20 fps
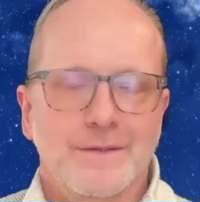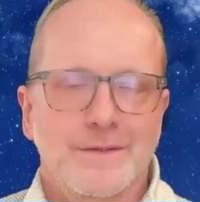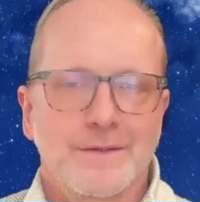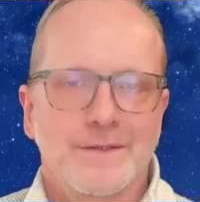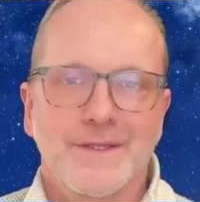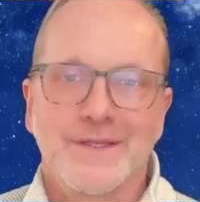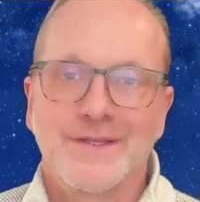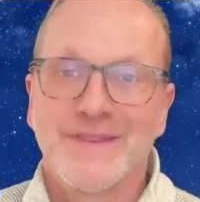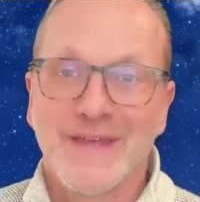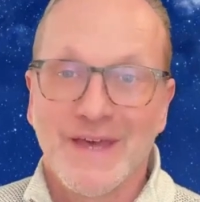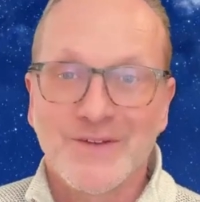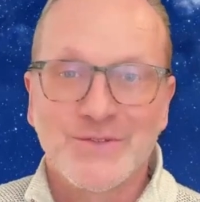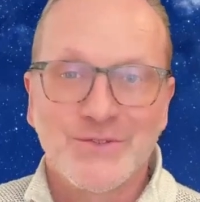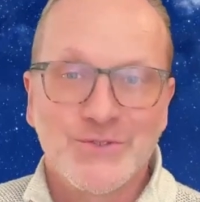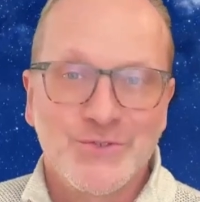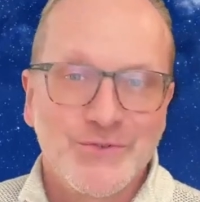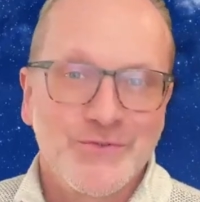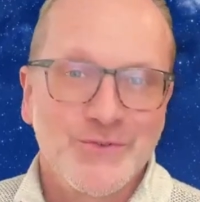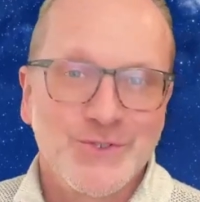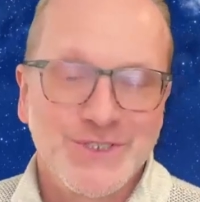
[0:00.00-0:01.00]
And that'll
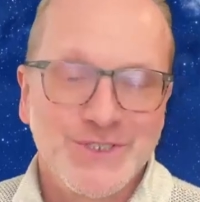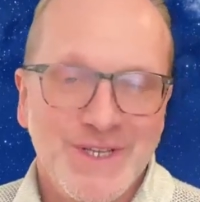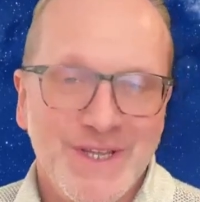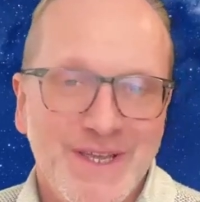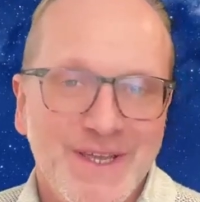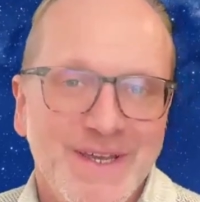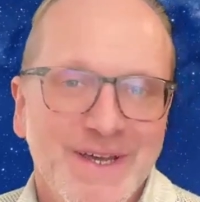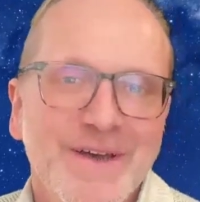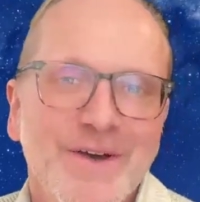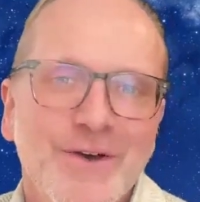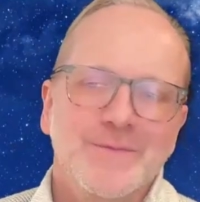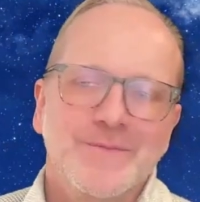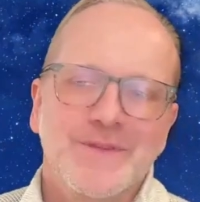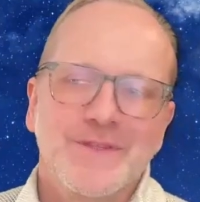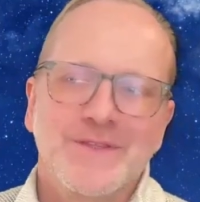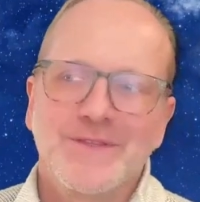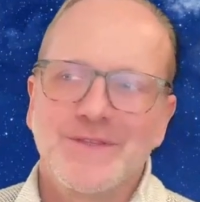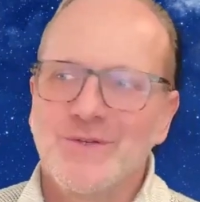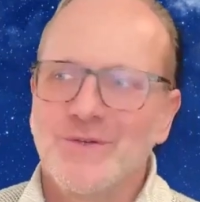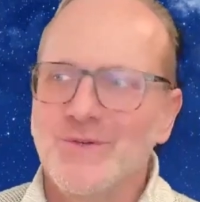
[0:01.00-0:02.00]
do for today. I hope that
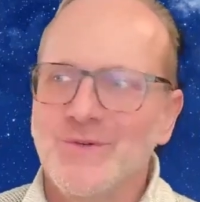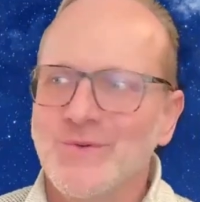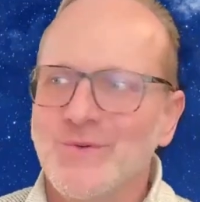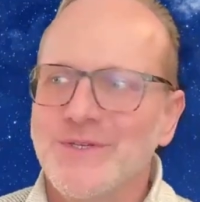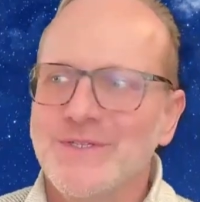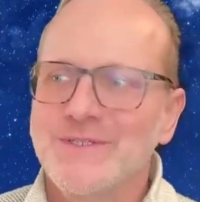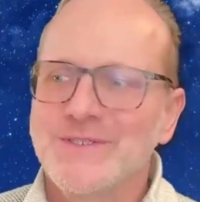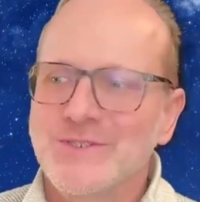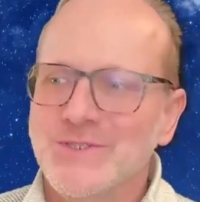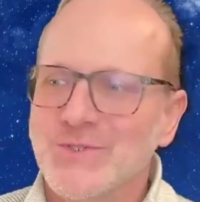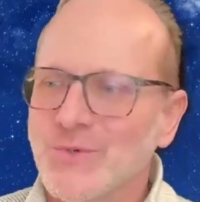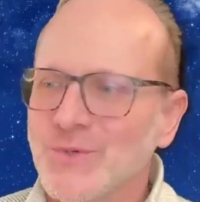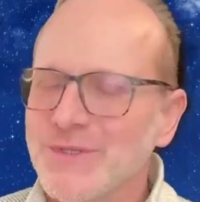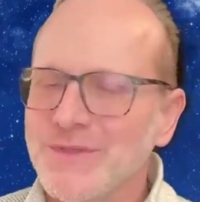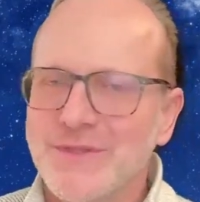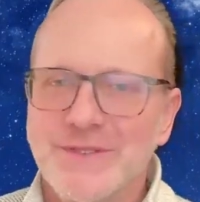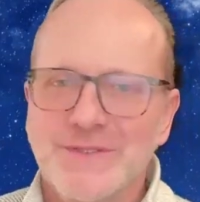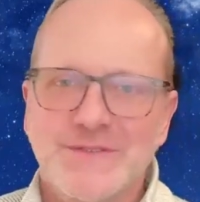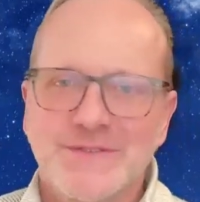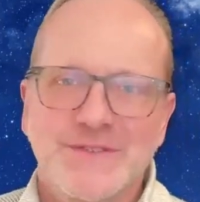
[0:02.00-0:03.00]
you
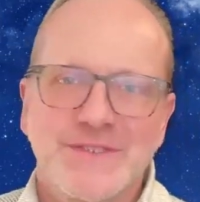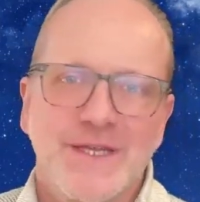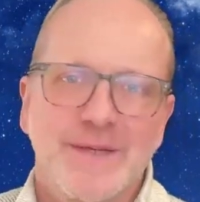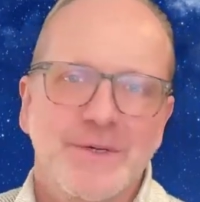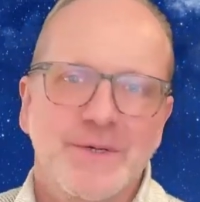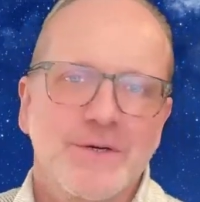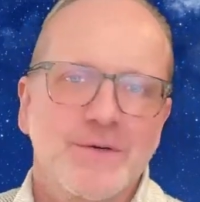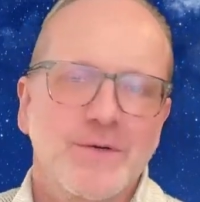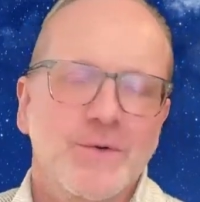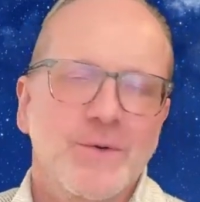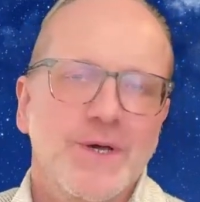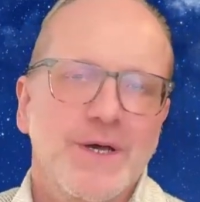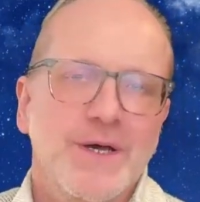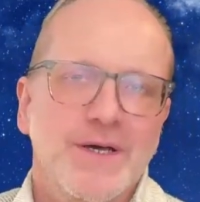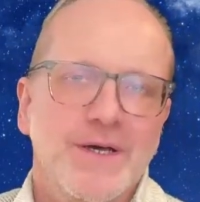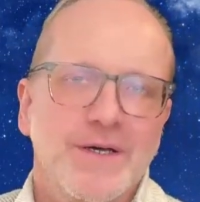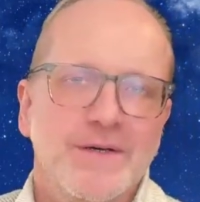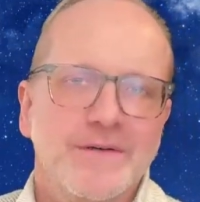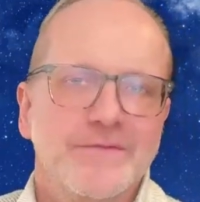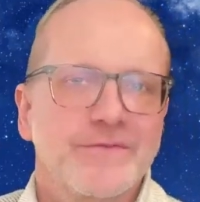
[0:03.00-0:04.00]
enjoyed this demo
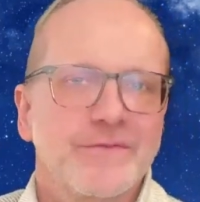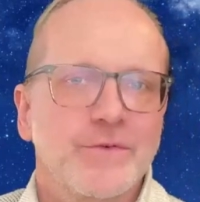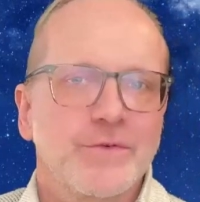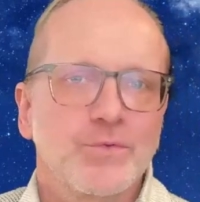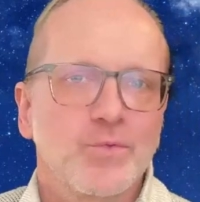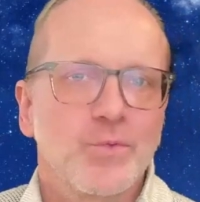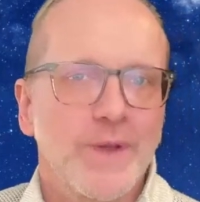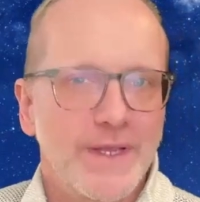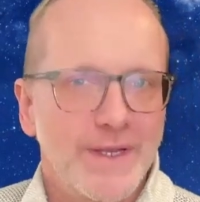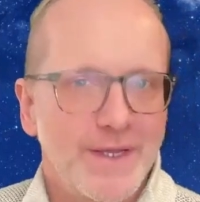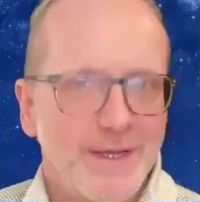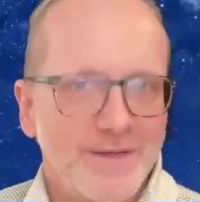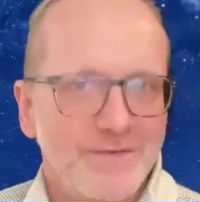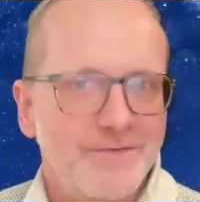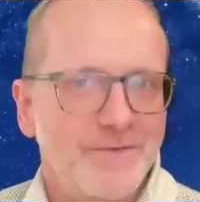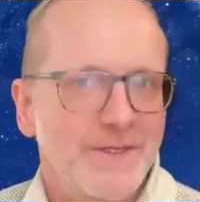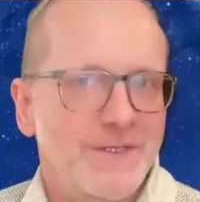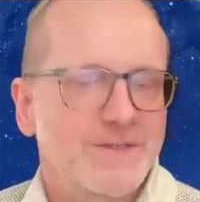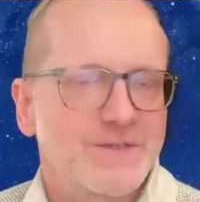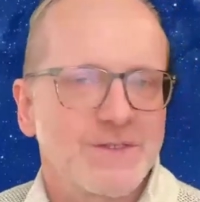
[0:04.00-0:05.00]
of Redeye
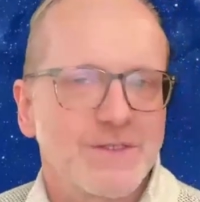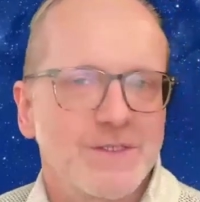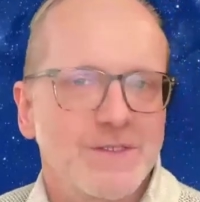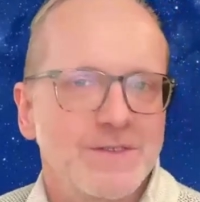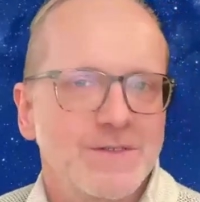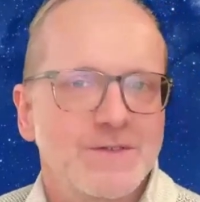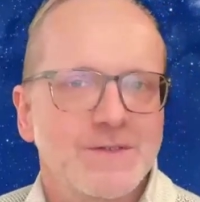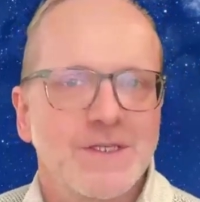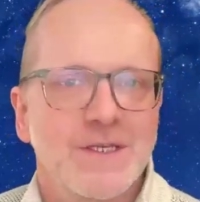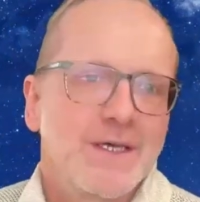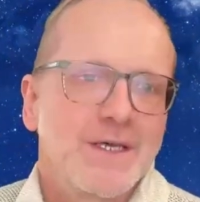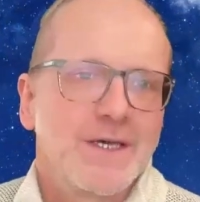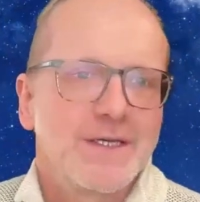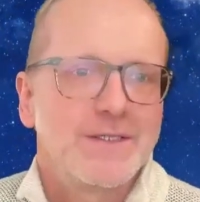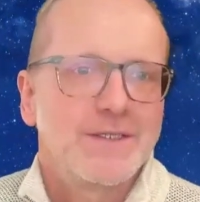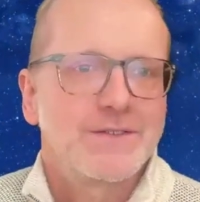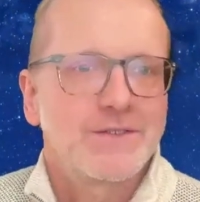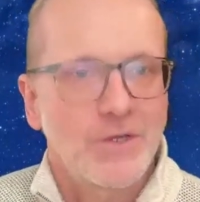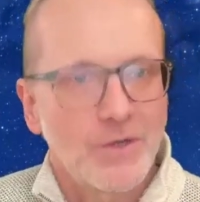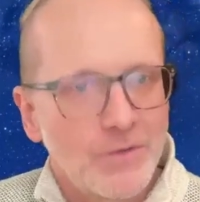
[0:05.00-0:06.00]
fixes,
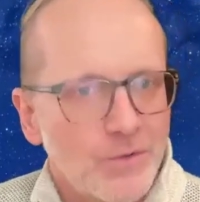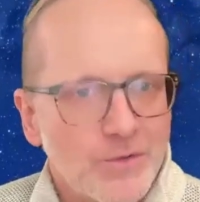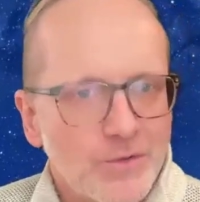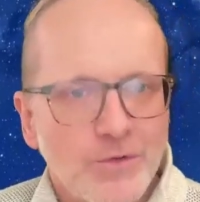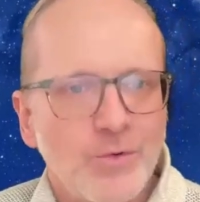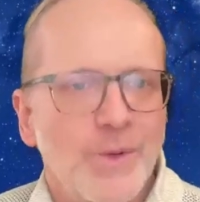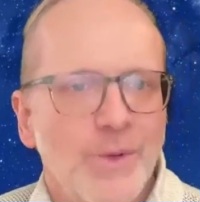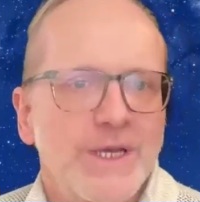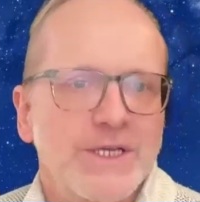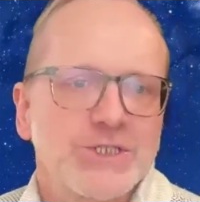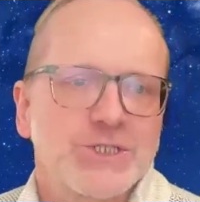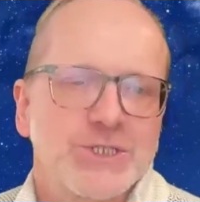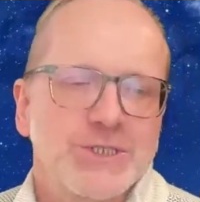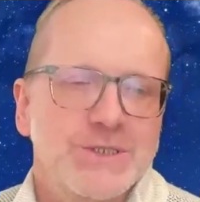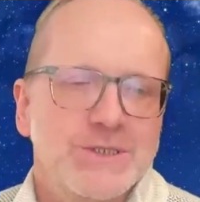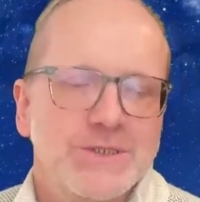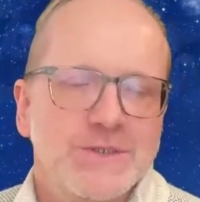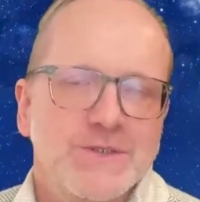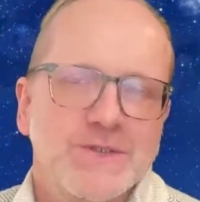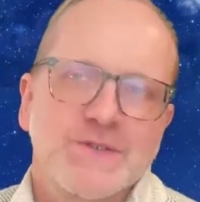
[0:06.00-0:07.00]
tonal
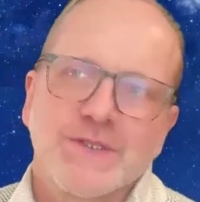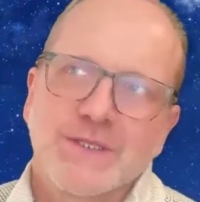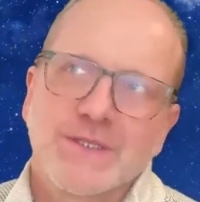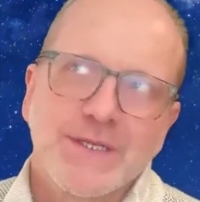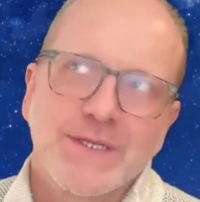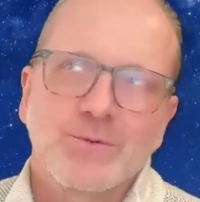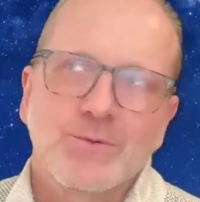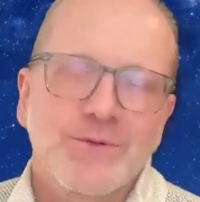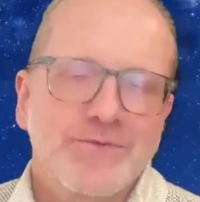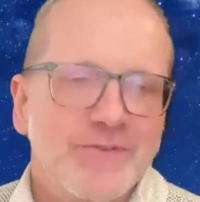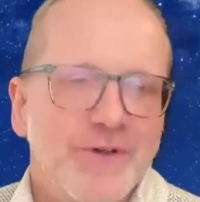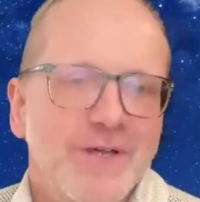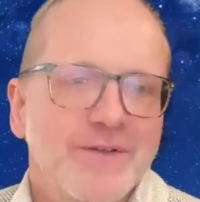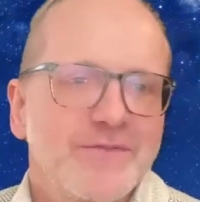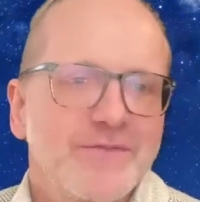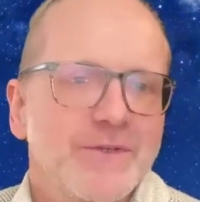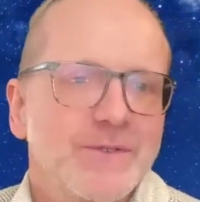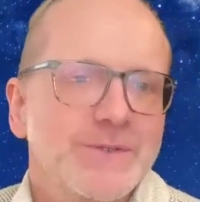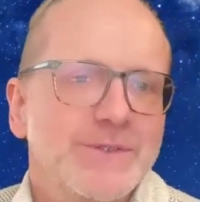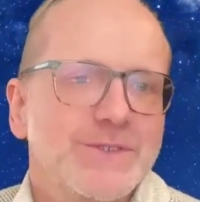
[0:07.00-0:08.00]
corrections, the Liquify
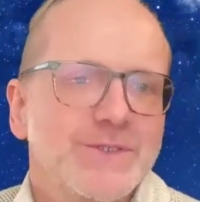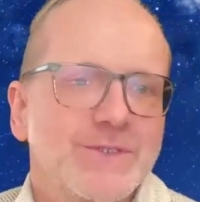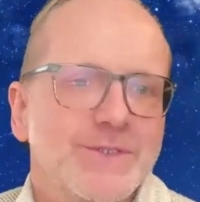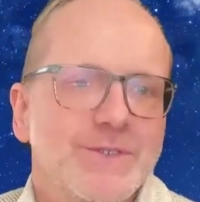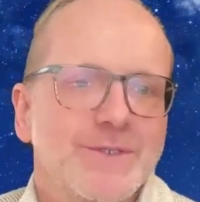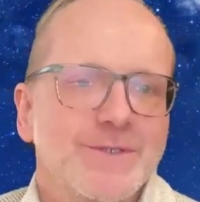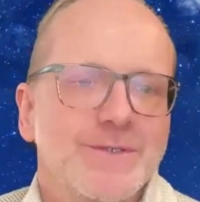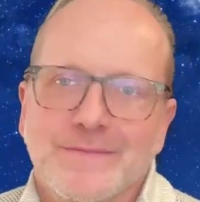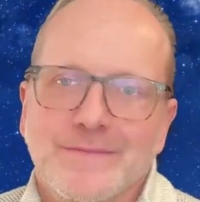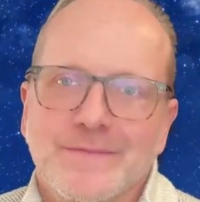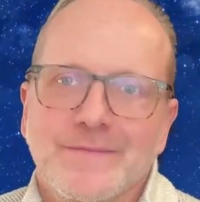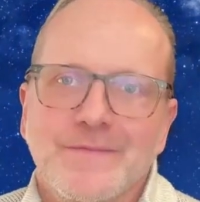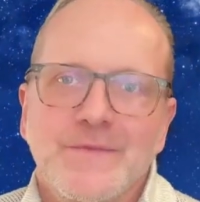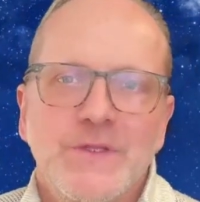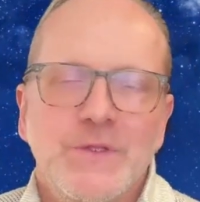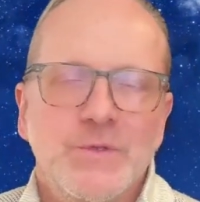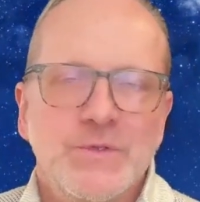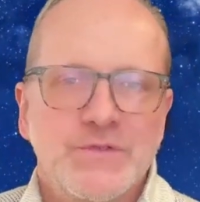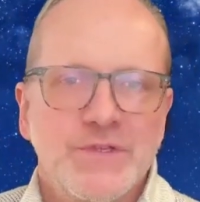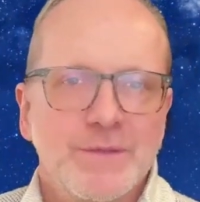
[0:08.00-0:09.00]
filter,
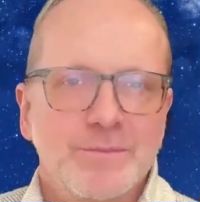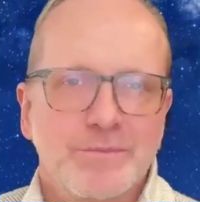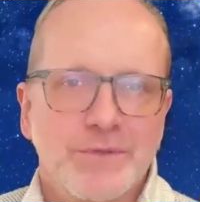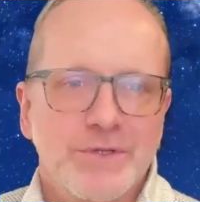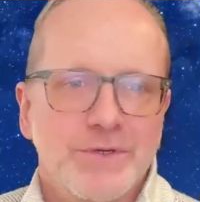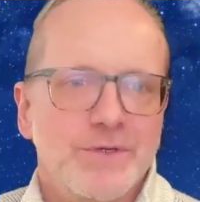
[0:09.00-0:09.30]
using blur